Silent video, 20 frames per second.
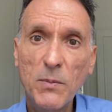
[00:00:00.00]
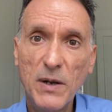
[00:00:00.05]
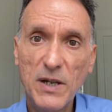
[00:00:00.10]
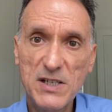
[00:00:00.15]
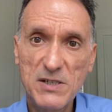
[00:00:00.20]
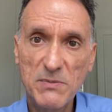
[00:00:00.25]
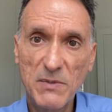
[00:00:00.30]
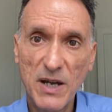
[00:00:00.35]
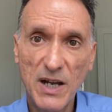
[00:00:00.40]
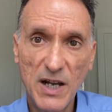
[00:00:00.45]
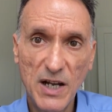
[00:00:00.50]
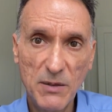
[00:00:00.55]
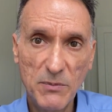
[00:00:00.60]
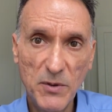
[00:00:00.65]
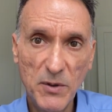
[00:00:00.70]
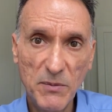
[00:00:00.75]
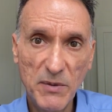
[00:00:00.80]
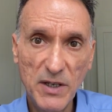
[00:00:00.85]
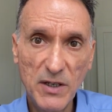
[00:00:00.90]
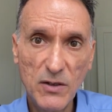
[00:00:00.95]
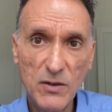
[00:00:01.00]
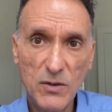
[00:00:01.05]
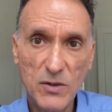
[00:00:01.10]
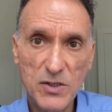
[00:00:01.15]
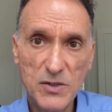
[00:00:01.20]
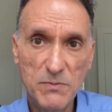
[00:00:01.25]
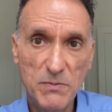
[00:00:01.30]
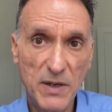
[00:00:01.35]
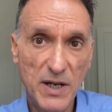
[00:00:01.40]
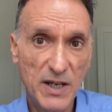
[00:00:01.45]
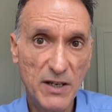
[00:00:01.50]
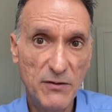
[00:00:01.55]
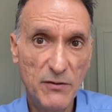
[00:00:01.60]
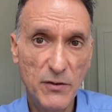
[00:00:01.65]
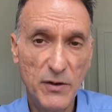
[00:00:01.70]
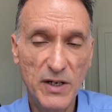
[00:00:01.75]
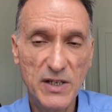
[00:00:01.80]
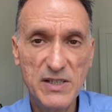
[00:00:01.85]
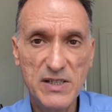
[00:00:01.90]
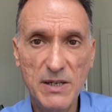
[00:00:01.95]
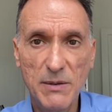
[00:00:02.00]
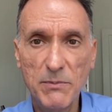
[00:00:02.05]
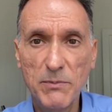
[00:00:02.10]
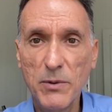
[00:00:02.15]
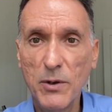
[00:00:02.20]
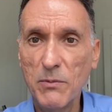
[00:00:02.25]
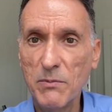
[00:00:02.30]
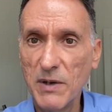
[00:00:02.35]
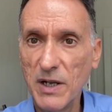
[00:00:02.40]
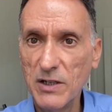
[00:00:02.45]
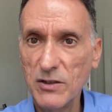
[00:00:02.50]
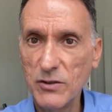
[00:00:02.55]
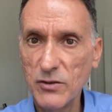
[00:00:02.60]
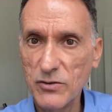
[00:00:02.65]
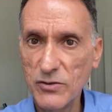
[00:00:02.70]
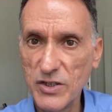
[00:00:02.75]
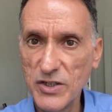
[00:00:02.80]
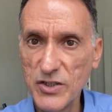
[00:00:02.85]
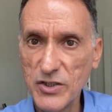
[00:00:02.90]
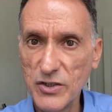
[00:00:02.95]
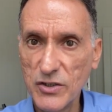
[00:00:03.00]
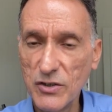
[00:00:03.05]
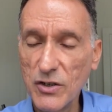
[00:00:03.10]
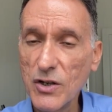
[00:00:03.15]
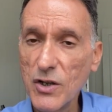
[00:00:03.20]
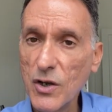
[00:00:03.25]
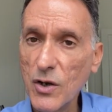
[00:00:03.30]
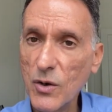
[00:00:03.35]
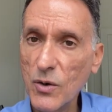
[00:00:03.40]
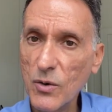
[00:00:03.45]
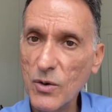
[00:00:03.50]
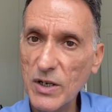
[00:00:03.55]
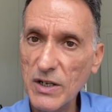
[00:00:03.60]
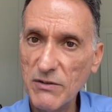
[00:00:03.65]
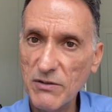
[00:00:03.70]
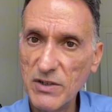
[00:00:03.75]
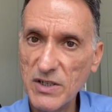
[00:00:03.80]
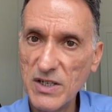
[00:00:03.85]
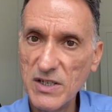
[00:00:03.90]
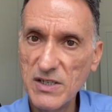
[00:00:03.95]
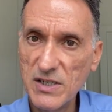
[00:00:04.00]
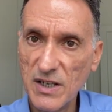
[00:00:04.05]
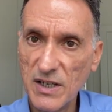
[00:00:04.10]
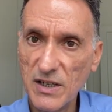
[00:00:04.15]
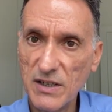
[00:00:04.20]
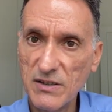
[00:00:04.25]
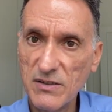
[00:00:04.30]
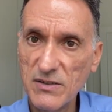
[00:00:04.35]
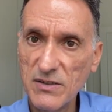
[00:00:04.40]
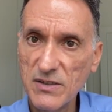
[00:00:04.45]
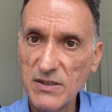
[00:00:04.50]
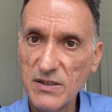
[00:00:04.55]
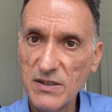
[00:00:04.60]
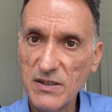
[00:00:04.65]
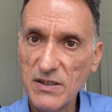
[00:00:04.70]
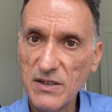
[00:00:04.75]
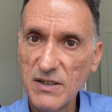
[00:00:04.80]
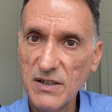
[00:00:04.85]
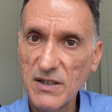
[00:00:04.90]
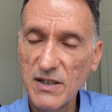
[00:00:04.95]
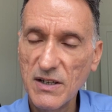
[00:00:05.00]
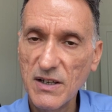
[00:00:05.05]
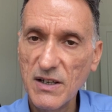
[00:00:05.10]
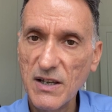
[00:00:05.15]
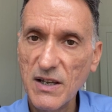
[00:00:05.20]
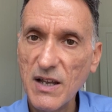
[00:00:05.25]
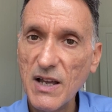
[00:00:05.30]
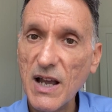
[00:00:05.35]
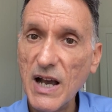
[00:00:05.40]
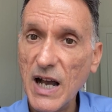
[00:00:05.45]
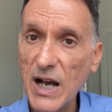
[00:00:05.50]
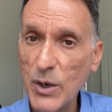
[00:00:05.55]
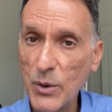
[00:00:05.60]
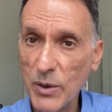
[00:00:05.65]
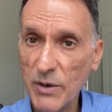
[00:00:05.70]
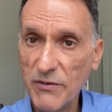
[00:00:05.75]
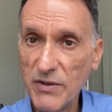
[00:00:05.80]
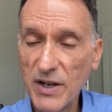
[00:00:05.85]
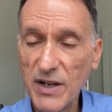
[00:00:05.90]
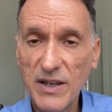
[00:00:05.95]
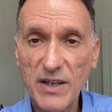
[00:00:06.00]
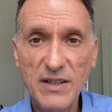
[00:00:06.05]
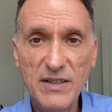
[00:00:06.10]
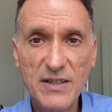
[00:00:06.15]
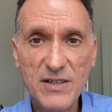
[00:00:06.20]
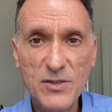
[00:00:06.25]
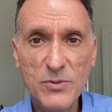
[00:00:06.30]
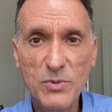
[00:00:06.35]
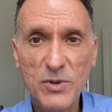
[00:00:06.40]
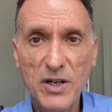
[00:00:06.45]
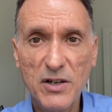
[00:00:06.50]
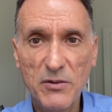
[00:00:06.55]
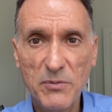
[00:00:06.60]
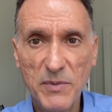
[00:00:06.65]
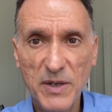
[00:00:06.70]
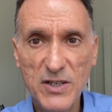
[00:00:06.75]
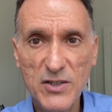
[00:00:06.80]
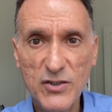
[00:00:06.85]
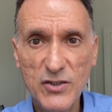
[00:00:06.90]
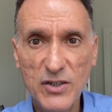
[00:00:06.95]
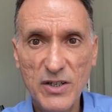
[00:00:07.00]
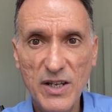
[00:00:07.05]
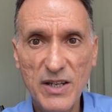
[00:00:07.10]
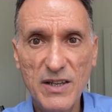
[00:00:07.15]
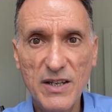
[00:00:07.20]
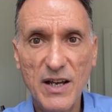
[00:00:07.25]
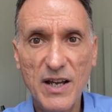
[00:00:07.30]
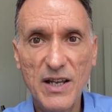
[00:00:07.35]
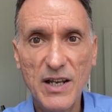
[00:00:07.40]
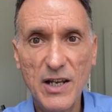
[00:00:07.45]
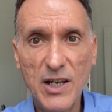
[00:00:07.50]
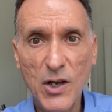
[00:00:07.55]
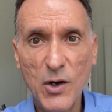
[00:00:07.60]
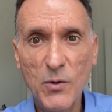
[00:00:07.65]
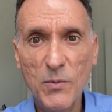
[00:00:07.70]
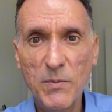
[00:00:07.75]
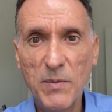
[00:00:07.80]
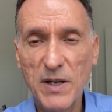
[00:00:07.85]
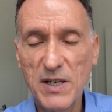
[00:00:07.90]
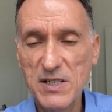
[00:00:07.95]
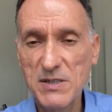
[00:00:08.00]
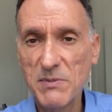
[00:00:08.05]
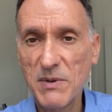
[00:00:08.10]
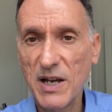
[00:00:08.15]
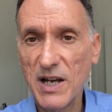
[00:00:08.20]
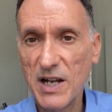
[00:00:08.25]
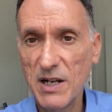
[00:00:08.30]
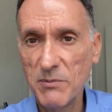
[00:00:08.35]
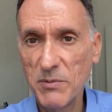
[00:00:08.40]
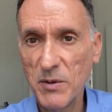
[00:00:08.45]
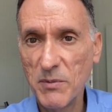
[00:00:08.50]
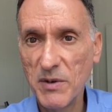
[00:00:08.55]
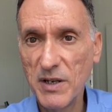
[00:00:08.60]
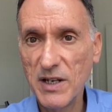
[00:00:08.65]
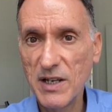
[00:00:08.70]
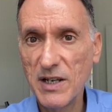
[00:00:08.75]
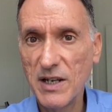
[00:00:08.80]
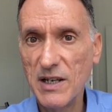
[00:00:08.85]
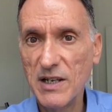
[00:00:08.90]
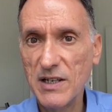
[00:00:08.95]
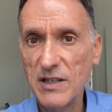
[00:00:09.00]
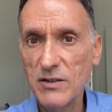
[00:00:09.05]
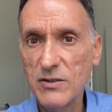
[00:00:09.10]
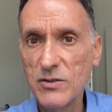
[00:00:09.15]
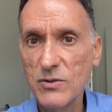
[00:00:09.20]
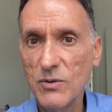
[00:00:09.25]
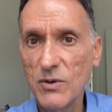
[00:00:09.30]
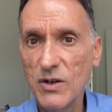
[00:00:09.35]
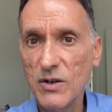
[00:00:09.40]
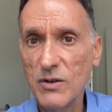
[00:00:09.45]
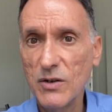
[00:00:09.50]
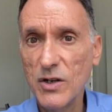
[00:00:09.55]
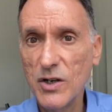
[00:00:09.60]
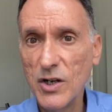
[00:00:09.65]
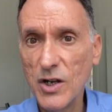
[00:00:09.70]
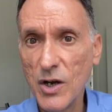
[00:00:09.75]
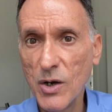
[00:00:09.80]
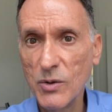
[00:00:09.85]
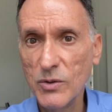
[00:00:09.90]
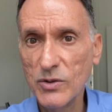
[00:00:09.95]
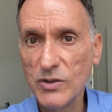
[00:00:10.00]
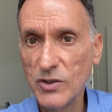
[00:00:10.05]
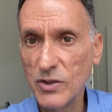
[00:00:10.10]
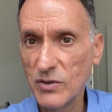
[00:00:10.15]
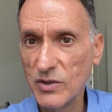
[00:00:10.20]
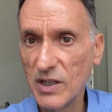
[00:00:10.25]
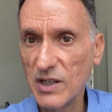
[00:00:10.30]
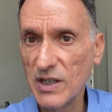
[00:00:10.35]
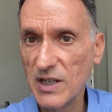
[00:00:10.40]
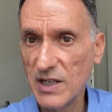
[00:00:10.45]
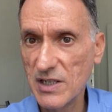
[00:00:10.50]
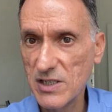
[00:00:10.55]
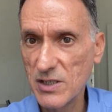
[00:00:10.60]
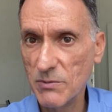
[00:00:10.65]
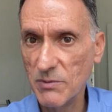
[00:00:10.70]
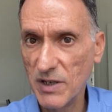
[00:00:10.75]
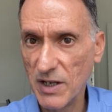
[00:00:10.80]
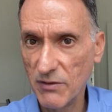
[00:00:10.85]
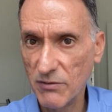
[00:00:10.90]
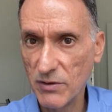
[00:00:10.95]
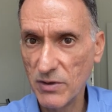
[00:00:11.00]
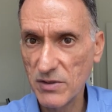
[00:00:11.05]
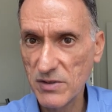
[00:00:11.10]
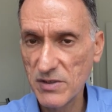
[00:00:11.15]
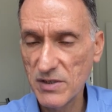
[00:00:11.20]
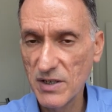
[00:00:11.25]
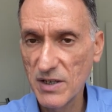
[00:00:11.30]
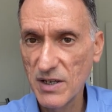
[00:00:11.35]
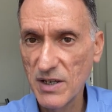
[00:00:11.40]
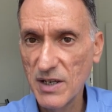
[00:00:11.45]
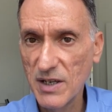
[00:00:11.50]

plasma albumin caused by, for example, malnutrition or liver disease. However, it is worth mentioning that a low plasma albumin can lead to low total calcium levels,